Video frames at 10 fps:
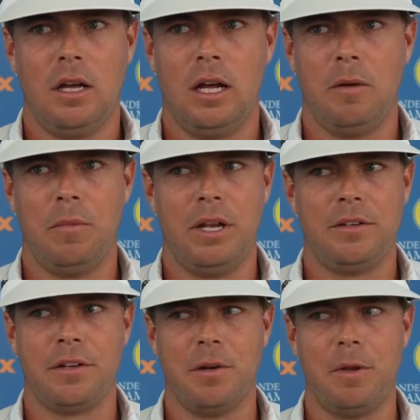But
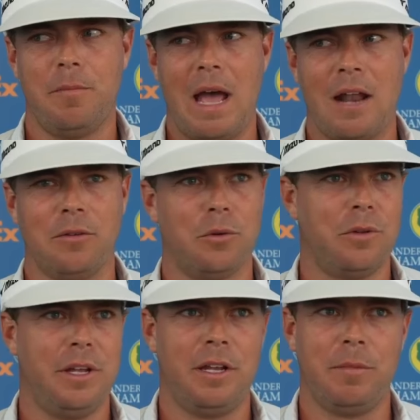it's going to be a battle
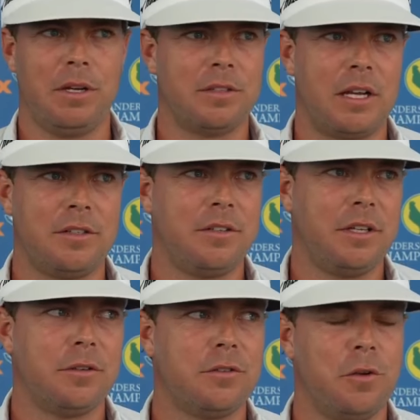toward the end because I just
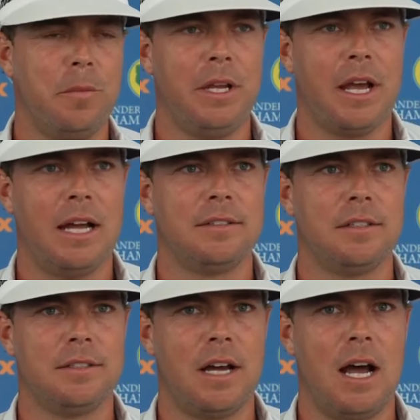think there's too many guys
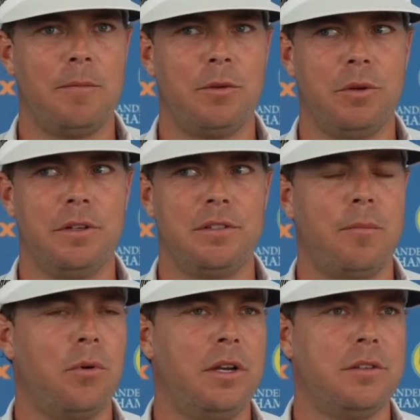at the top to really
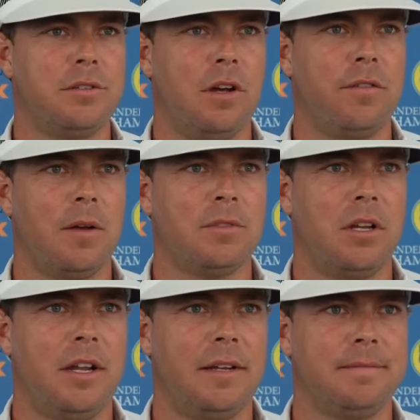separate yourself come
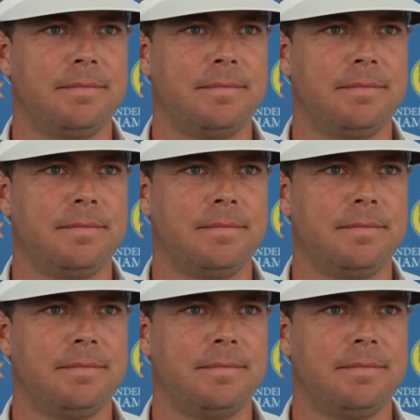Sunday.